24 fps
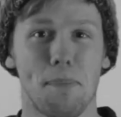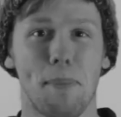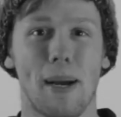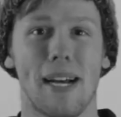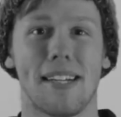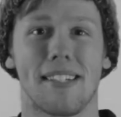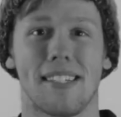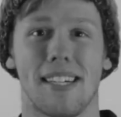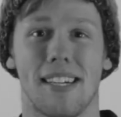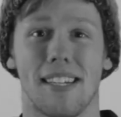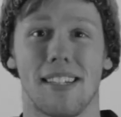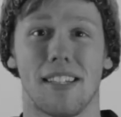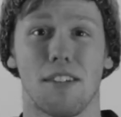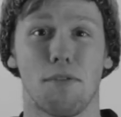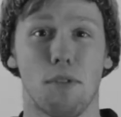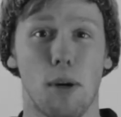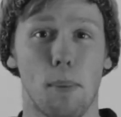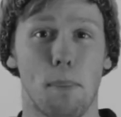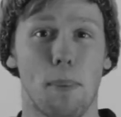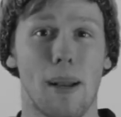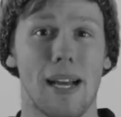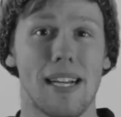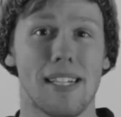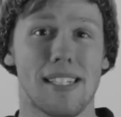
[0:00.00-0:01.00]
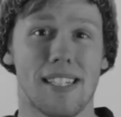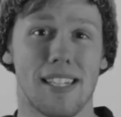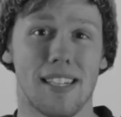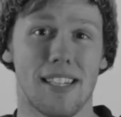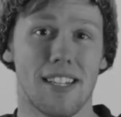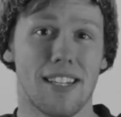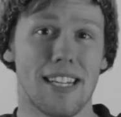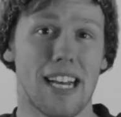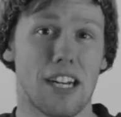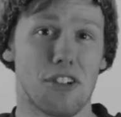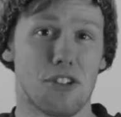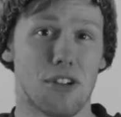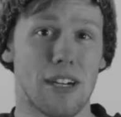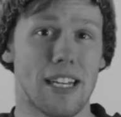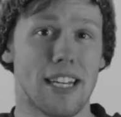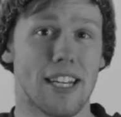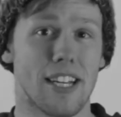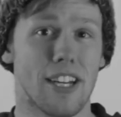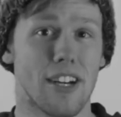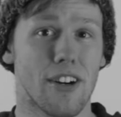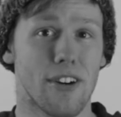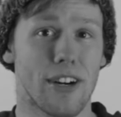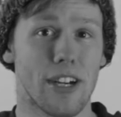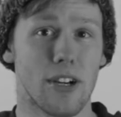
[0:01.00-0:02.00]
better than replacing the naturally
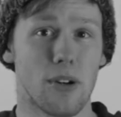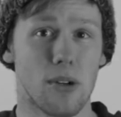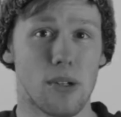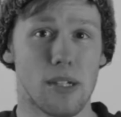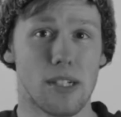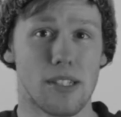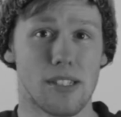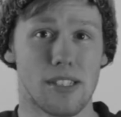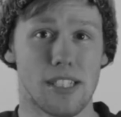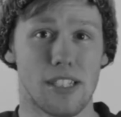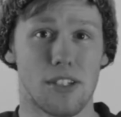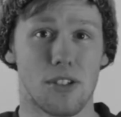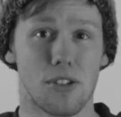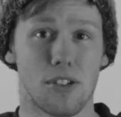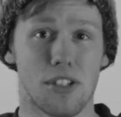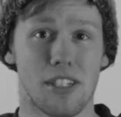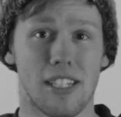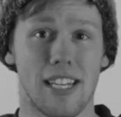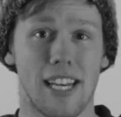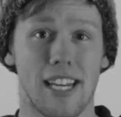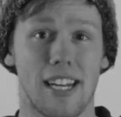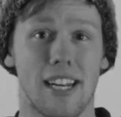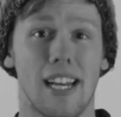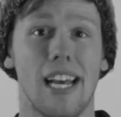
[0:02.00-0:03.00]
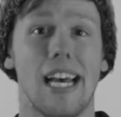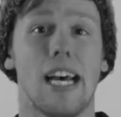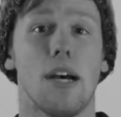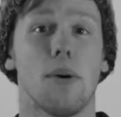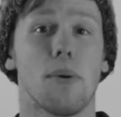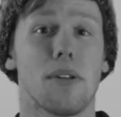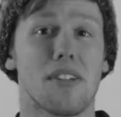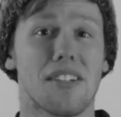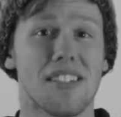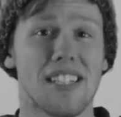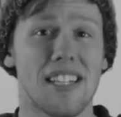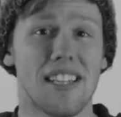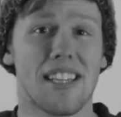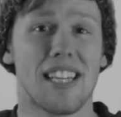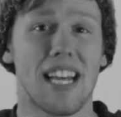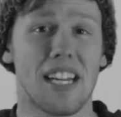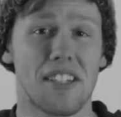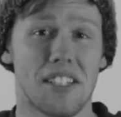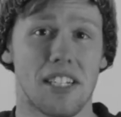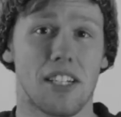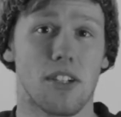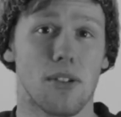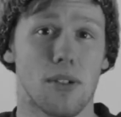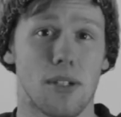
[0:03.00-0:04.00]
occurring oils in your skin with
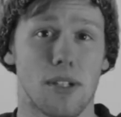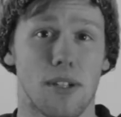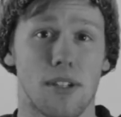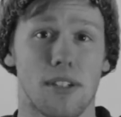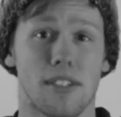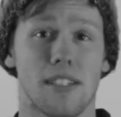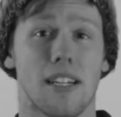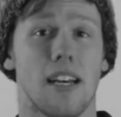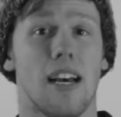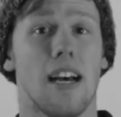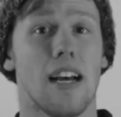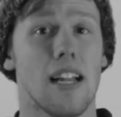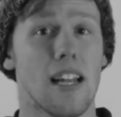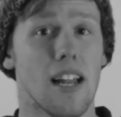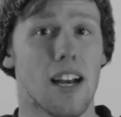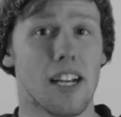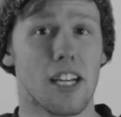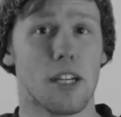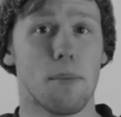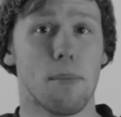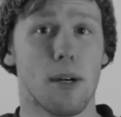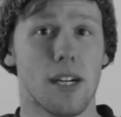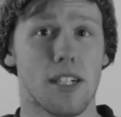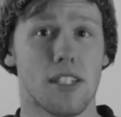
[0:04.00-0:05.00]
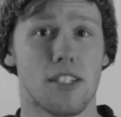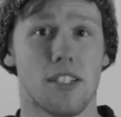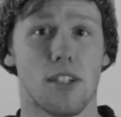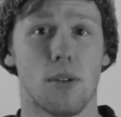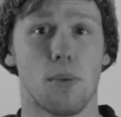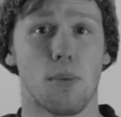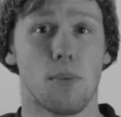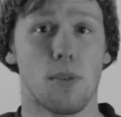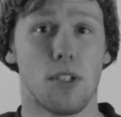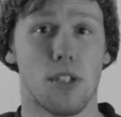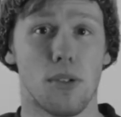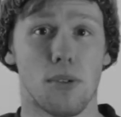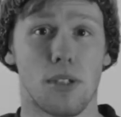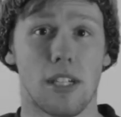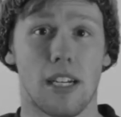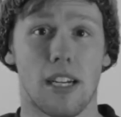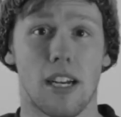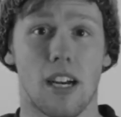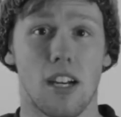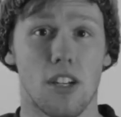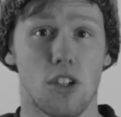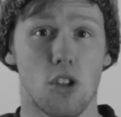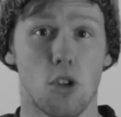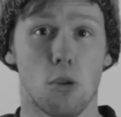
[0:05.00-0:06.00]
synthetic oils, like you might do using
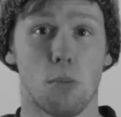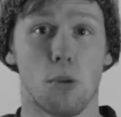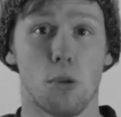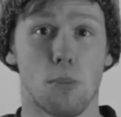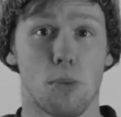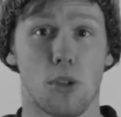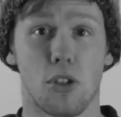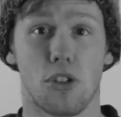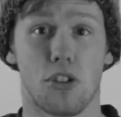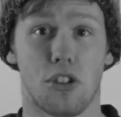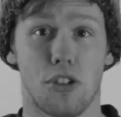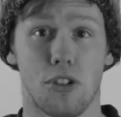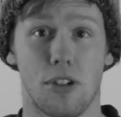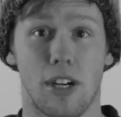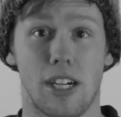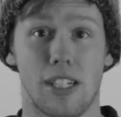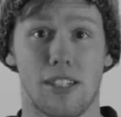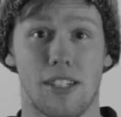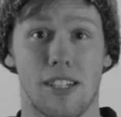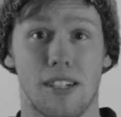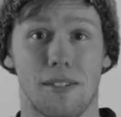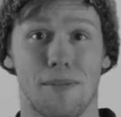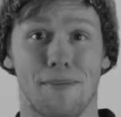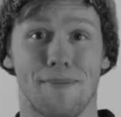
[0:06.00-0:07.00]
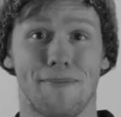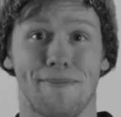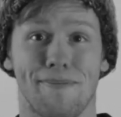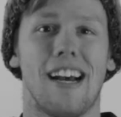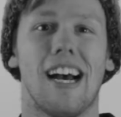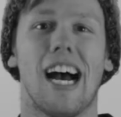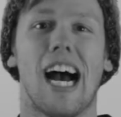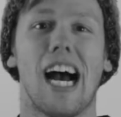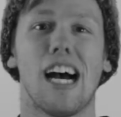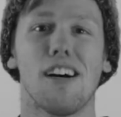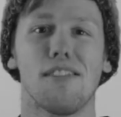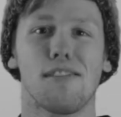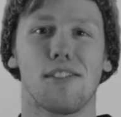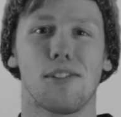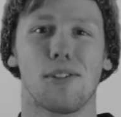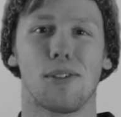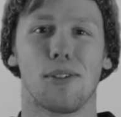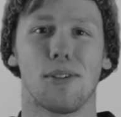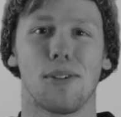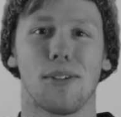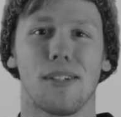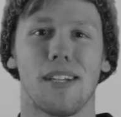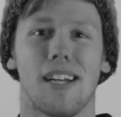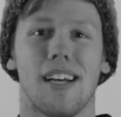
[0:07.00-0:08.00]
a normal moisturiser. After
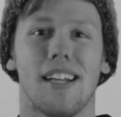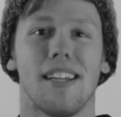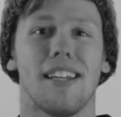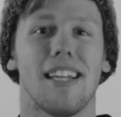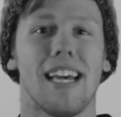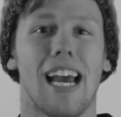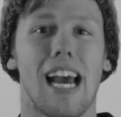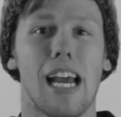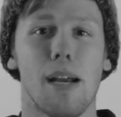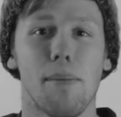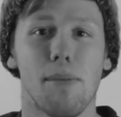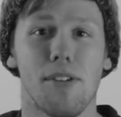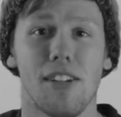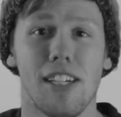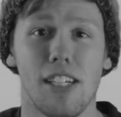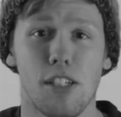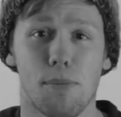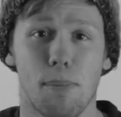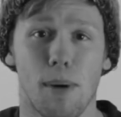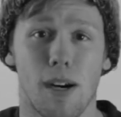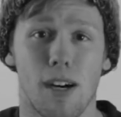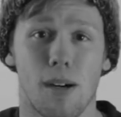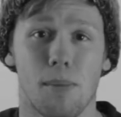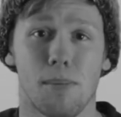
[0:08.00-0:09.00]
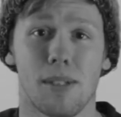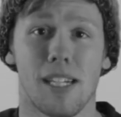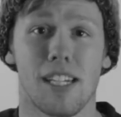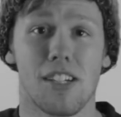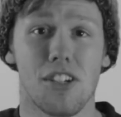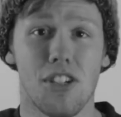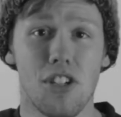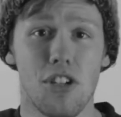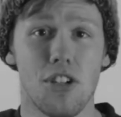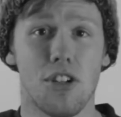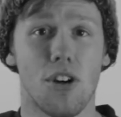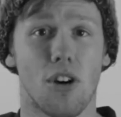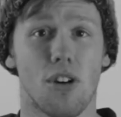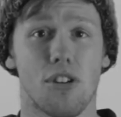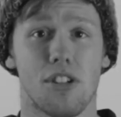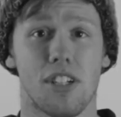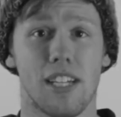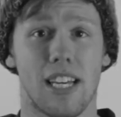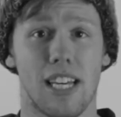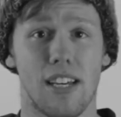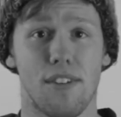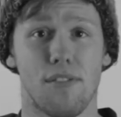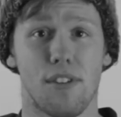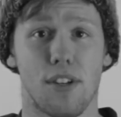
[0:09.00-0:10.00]
all, the aim of these balms is not to
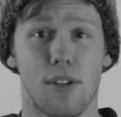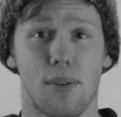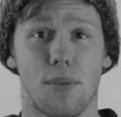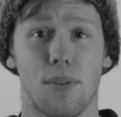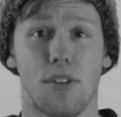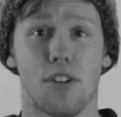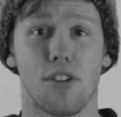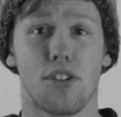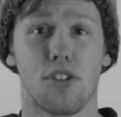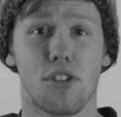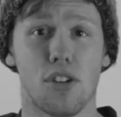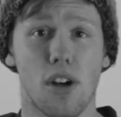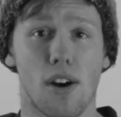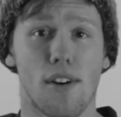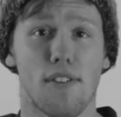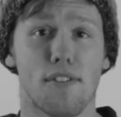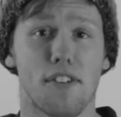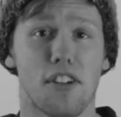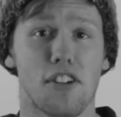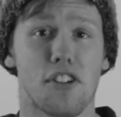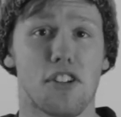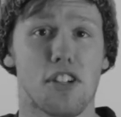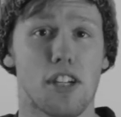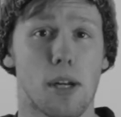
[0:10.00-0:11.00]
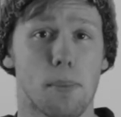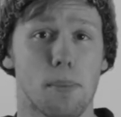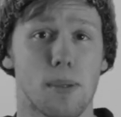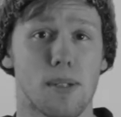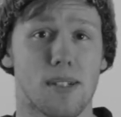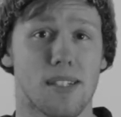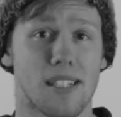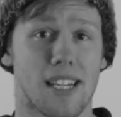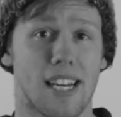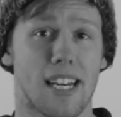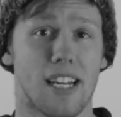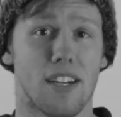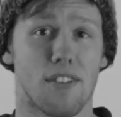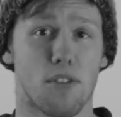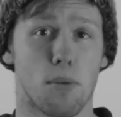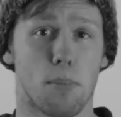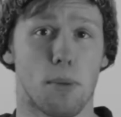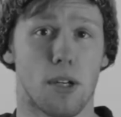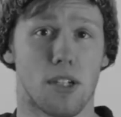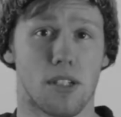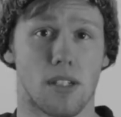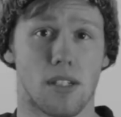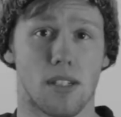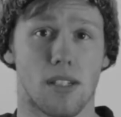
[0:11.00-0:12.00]
give you the soft and supple skin of a
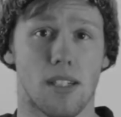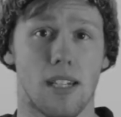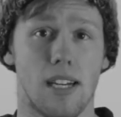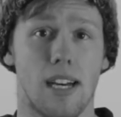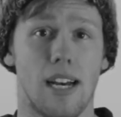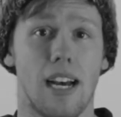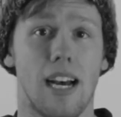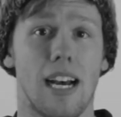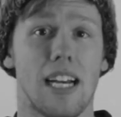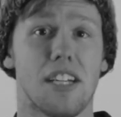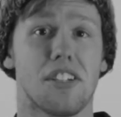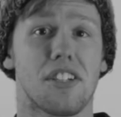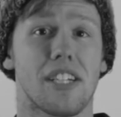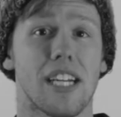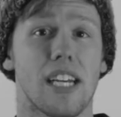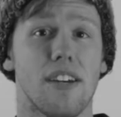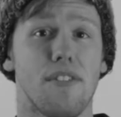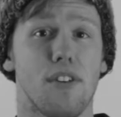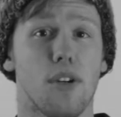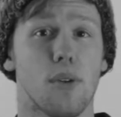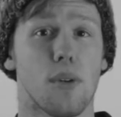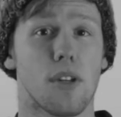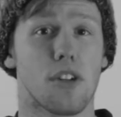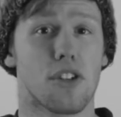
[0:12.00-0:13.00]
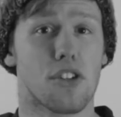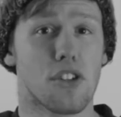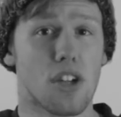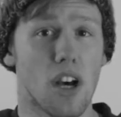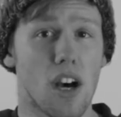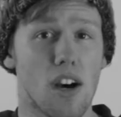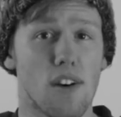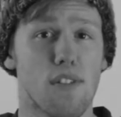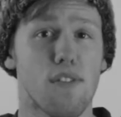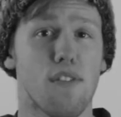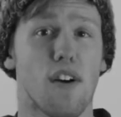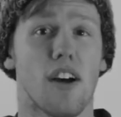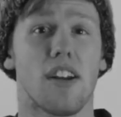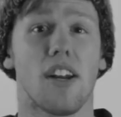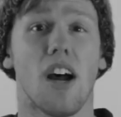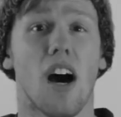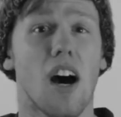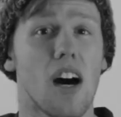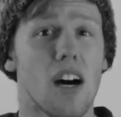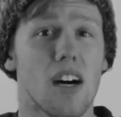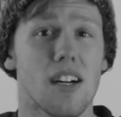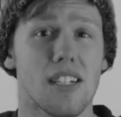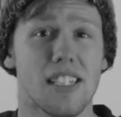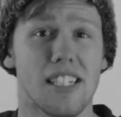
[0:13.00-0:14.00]
model. It's to give you the tough and
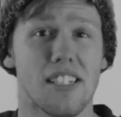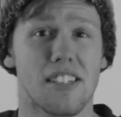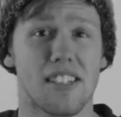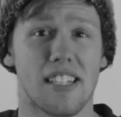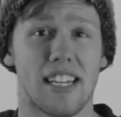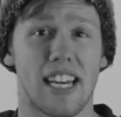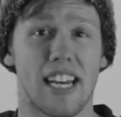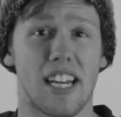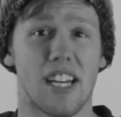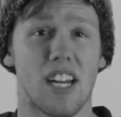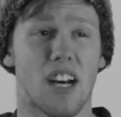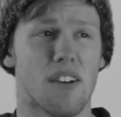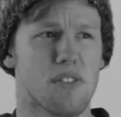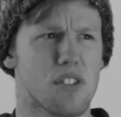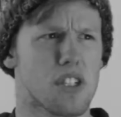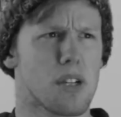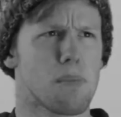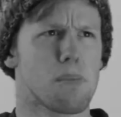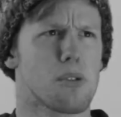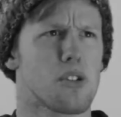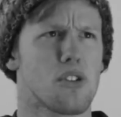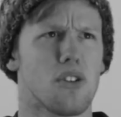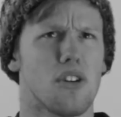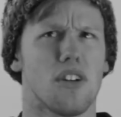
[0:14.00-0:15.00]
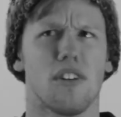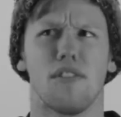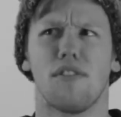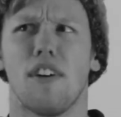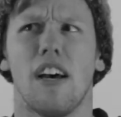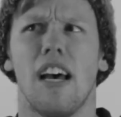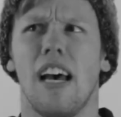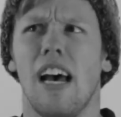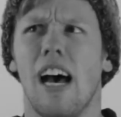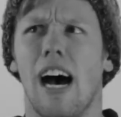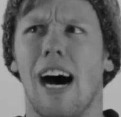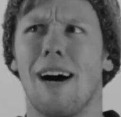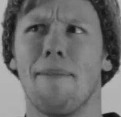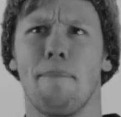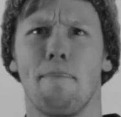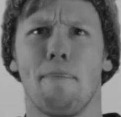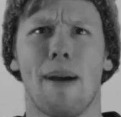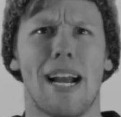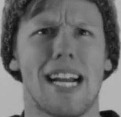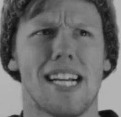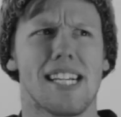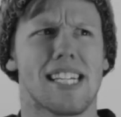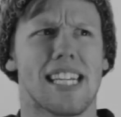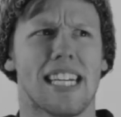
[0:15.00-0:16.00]
hardy skin of some sort of
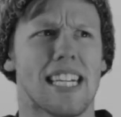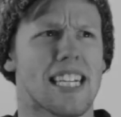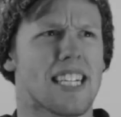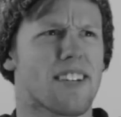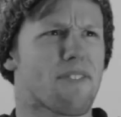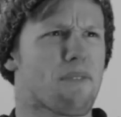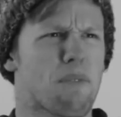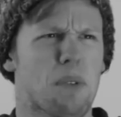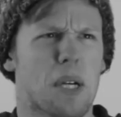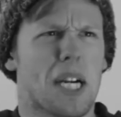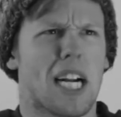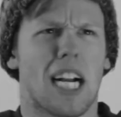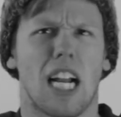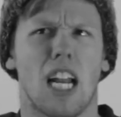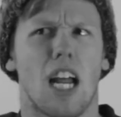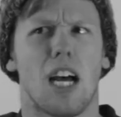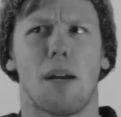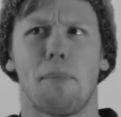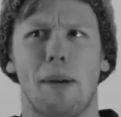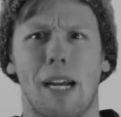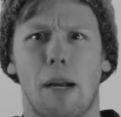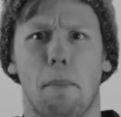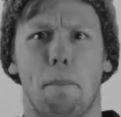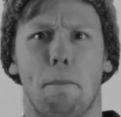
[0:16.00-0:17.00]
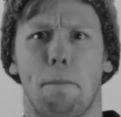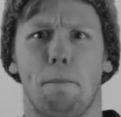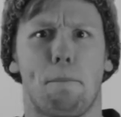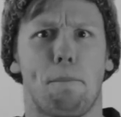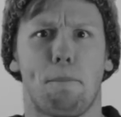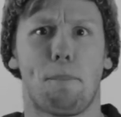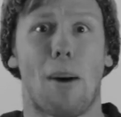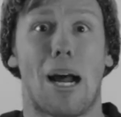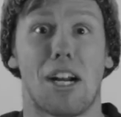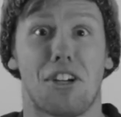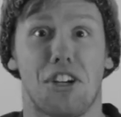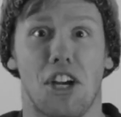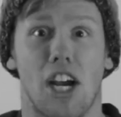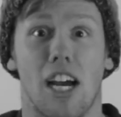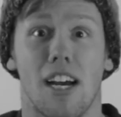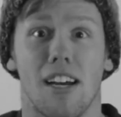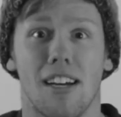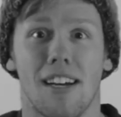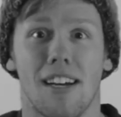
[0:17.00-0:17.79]
amazing climbing badger.